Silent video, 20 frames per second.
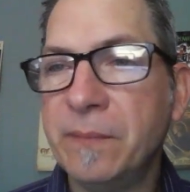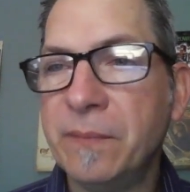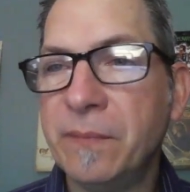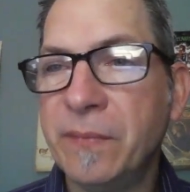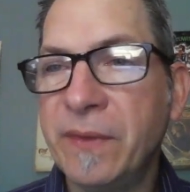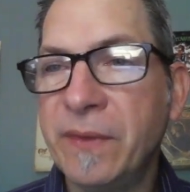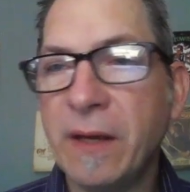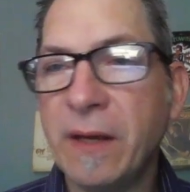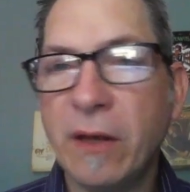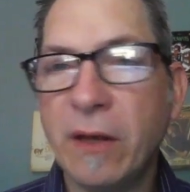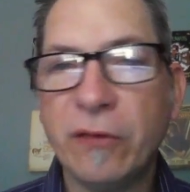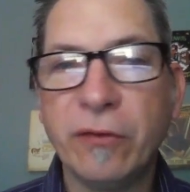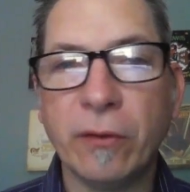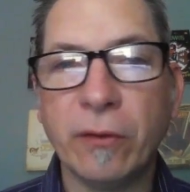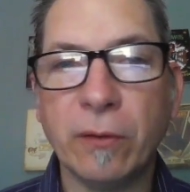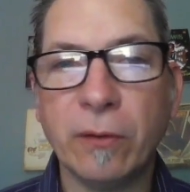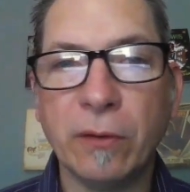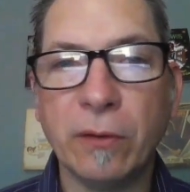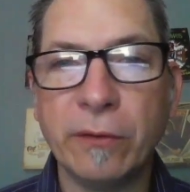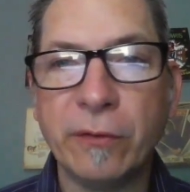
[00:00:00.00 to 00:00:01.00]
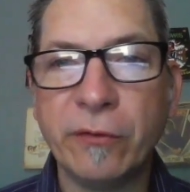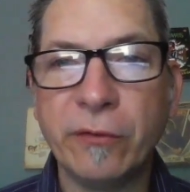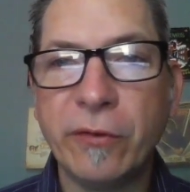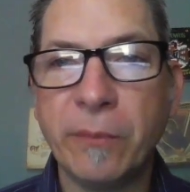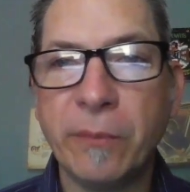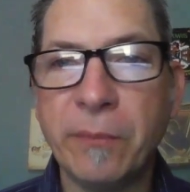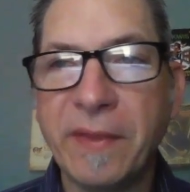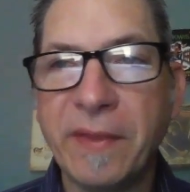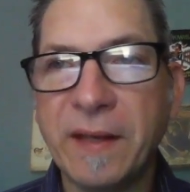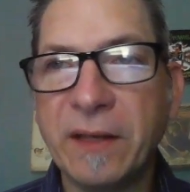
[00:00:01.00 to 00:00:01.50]
They also learn
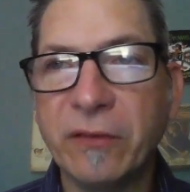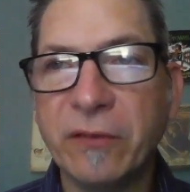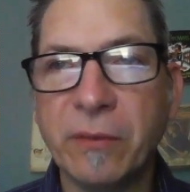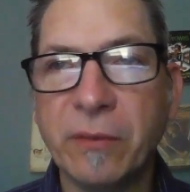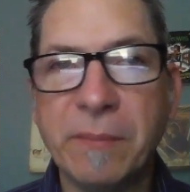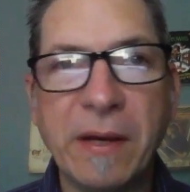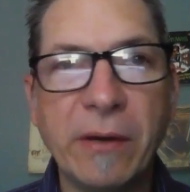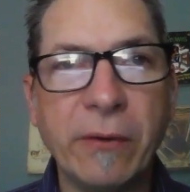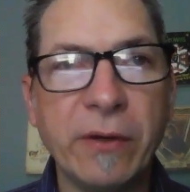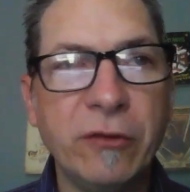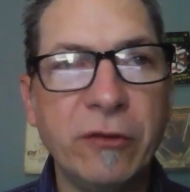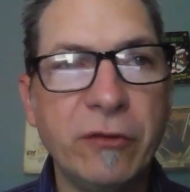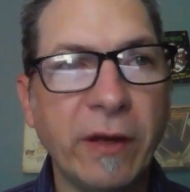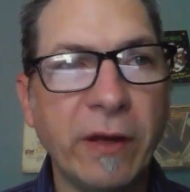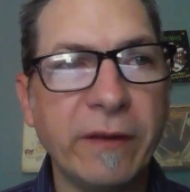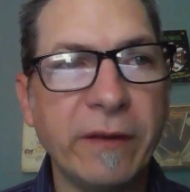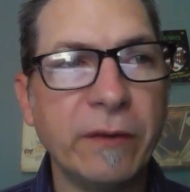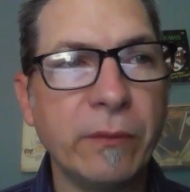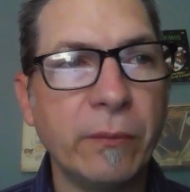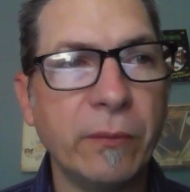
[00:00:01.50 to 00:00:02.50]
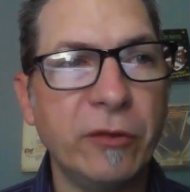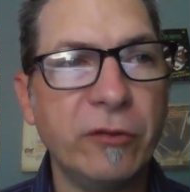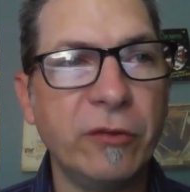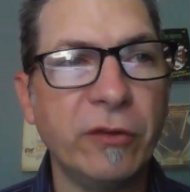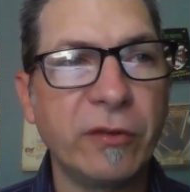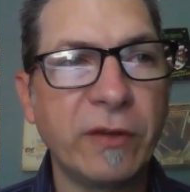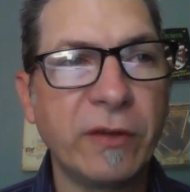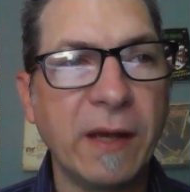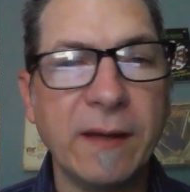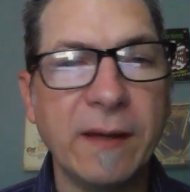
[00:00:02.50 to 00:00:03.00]
some things about each other, which
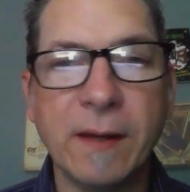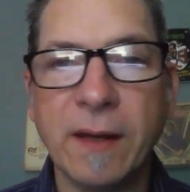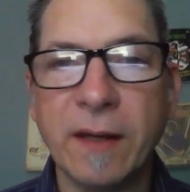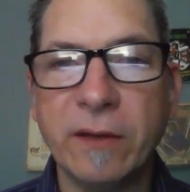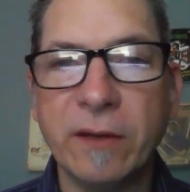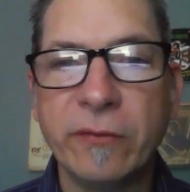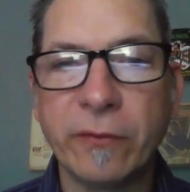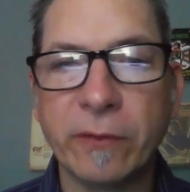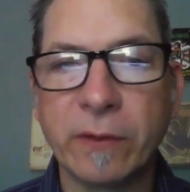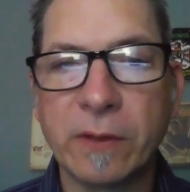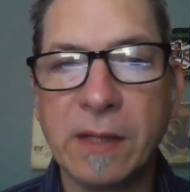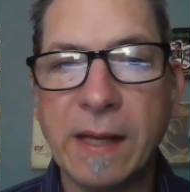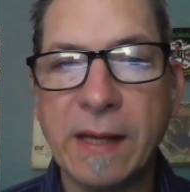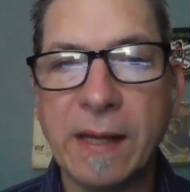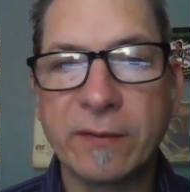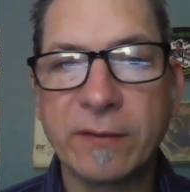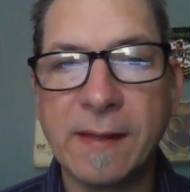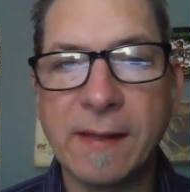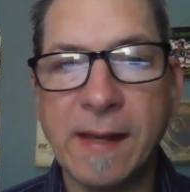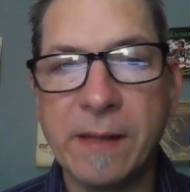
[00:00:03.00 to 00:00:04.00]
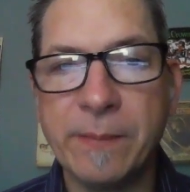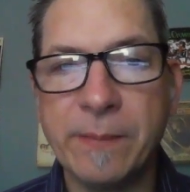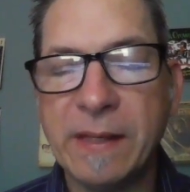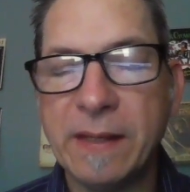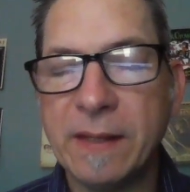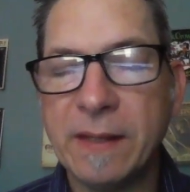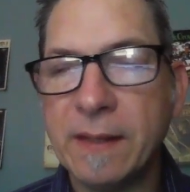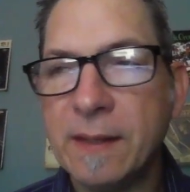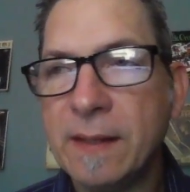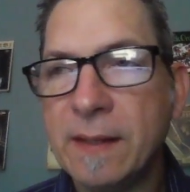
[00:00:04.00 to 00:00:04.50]
is kind of nice for class climate.